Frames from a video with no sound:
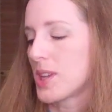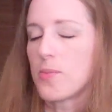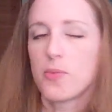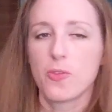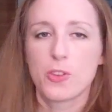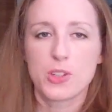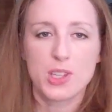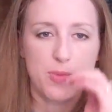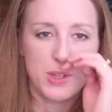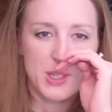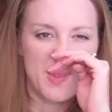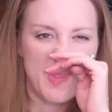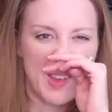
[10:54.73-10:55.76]
for
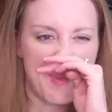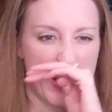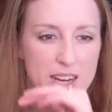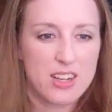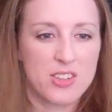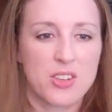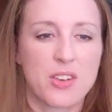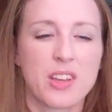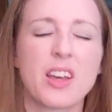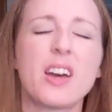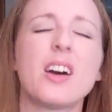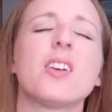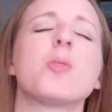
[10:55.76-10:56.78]
some reason my brain is
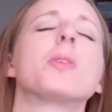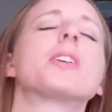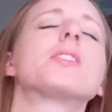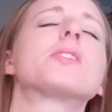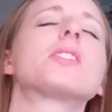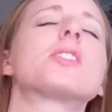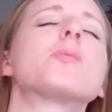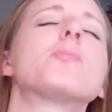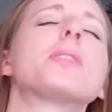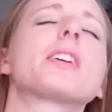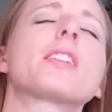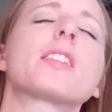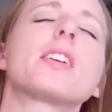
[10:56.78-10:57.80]
going, oh, but it's such a
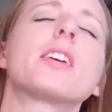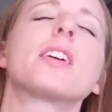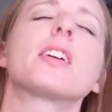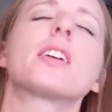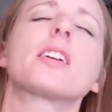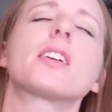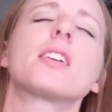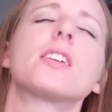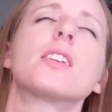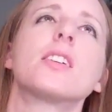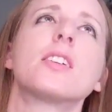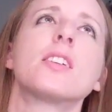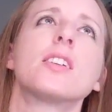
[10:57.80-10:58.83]
big thing.
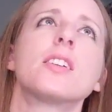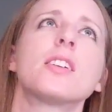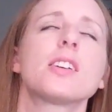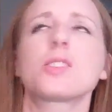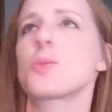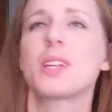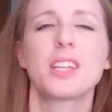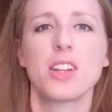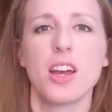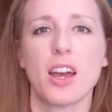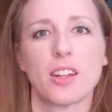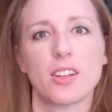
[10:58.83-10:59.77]
It's really